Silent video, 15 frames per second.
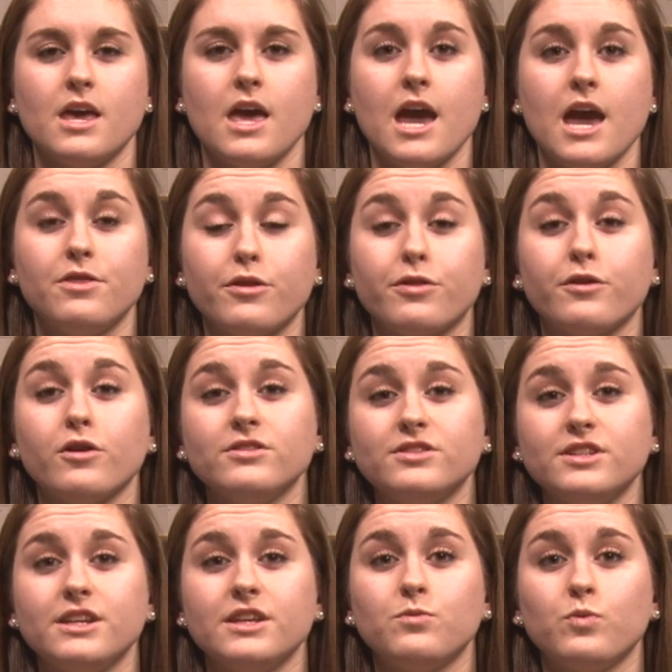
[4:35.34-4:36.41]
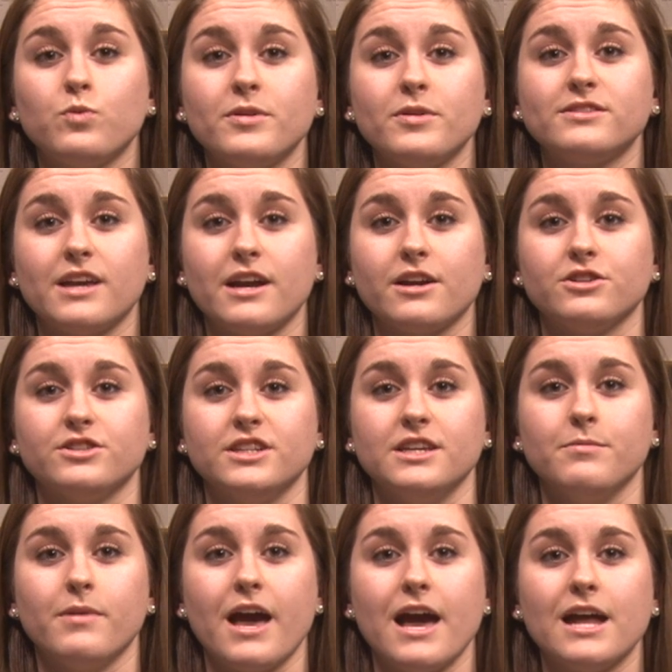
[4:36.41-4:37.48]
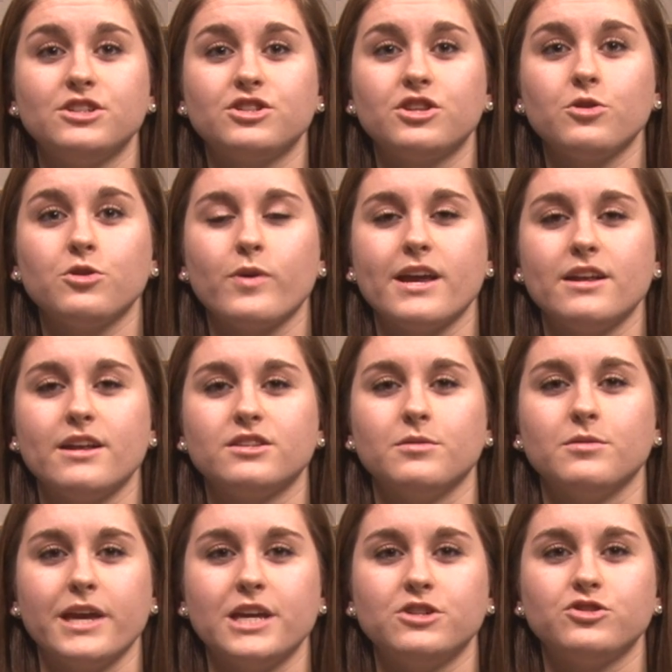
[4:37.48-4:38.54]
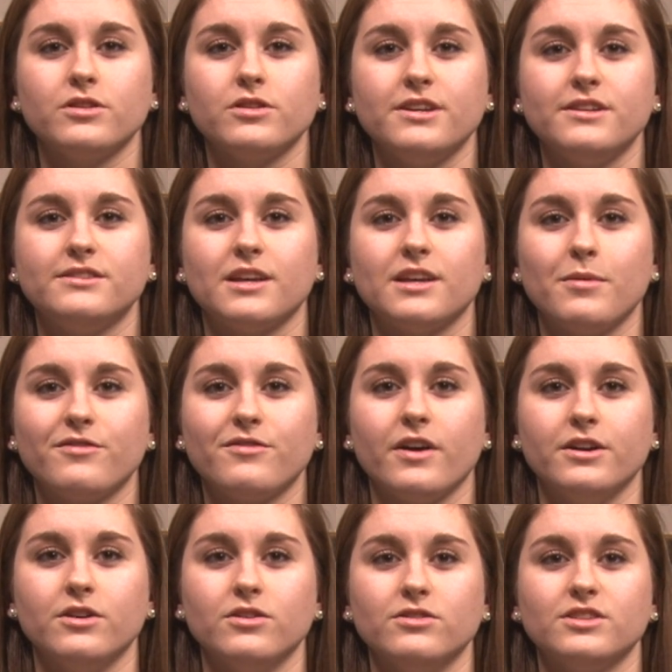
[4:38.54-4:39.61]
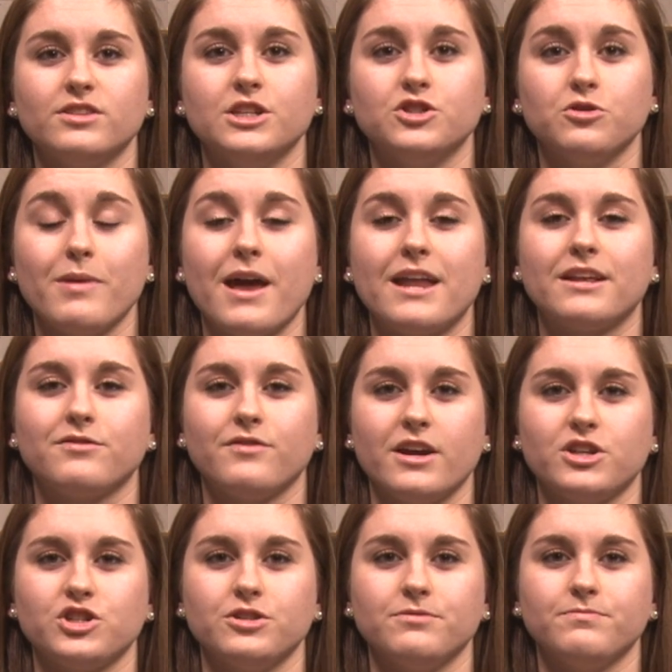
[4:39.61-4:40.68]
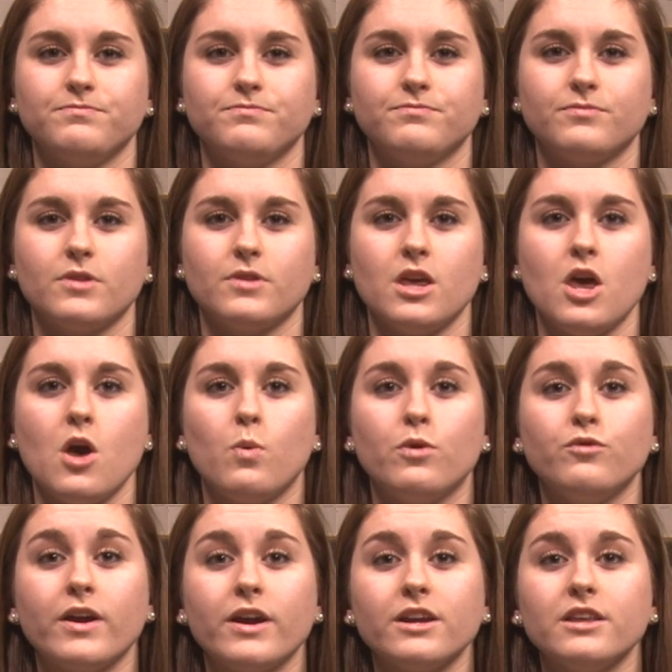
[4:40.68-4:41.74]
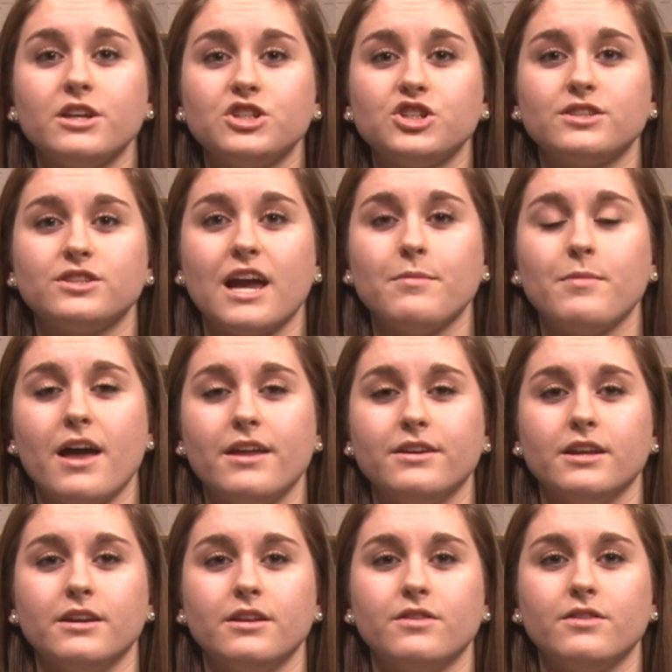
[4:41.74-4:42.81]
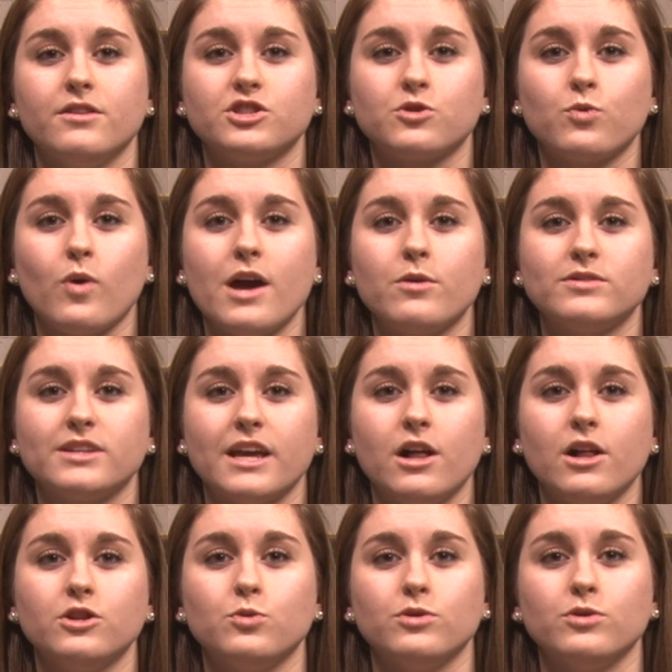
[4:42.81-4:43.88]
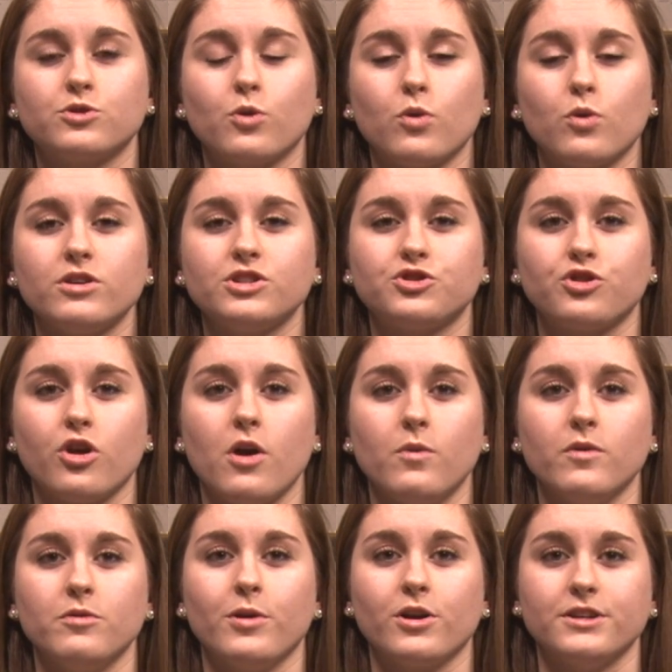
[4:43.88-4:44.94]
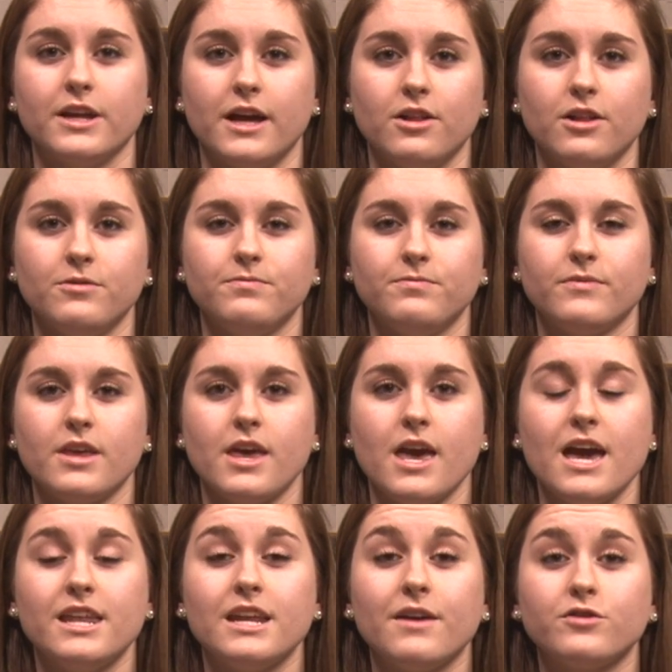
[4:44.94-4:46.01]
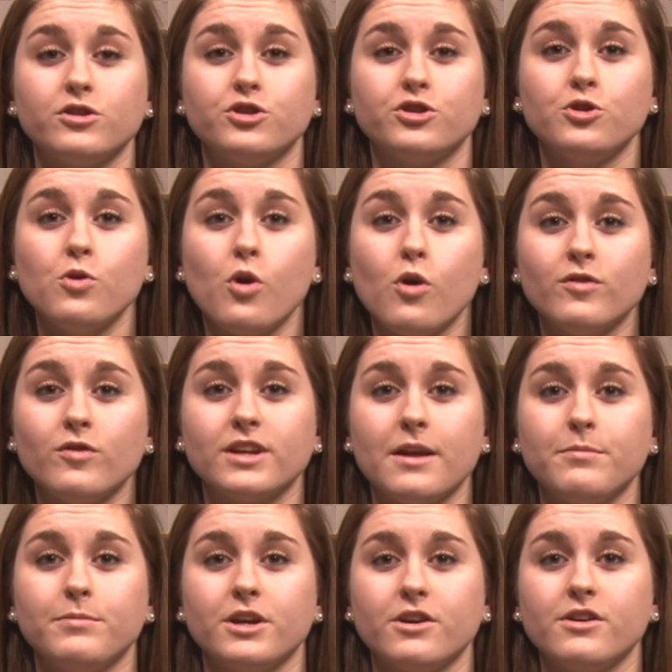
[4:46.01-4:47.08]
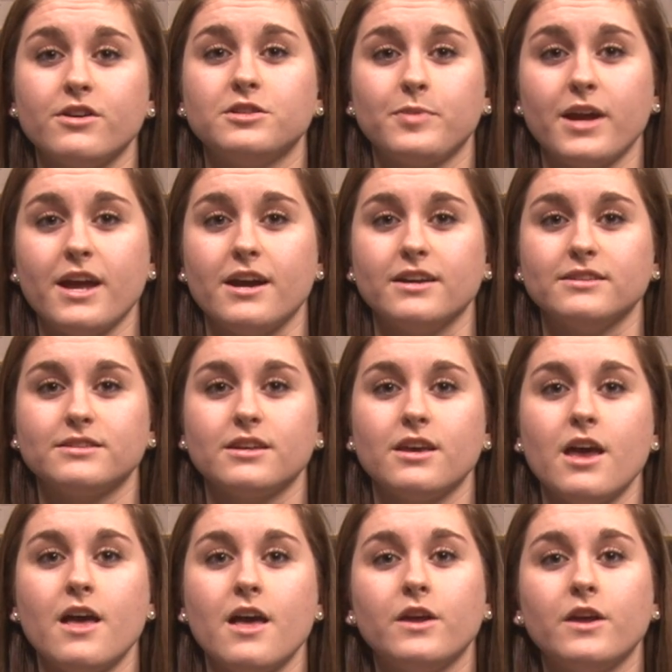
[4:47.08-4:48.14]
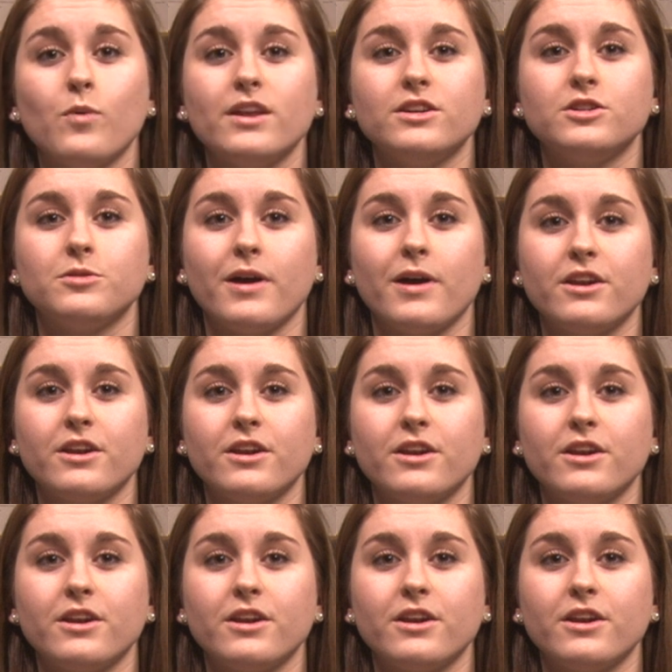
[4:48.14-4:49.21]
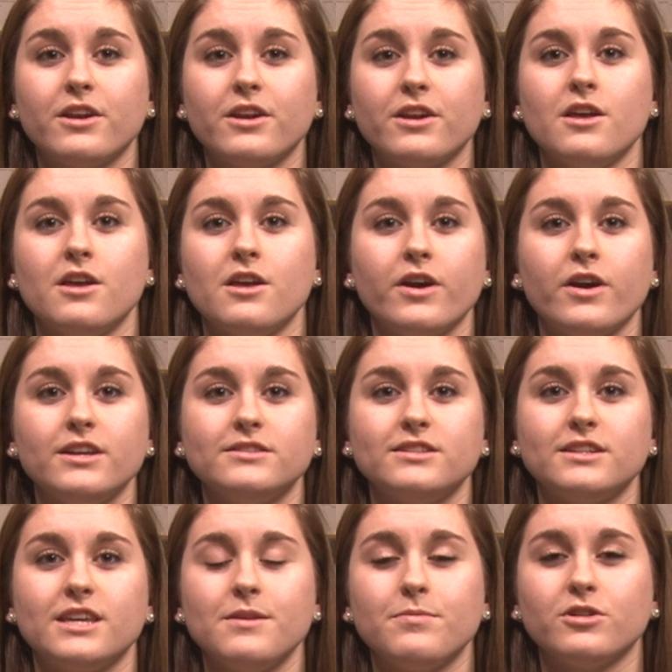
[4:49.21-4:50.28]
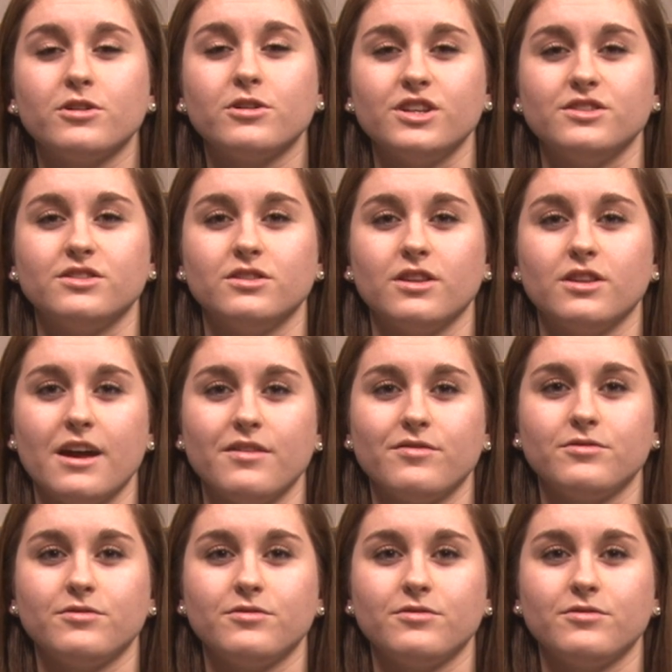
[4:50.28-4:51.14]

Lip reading: And the third-seeded women's soccer team edged their way into the Patriot League semifinals in dramatic fashion. When regulation time ended, the squad was held to a scoreless draw with Bucknell. And after 2 overtime periods passed, they went into penalty kicks, fighting to keep their season alive.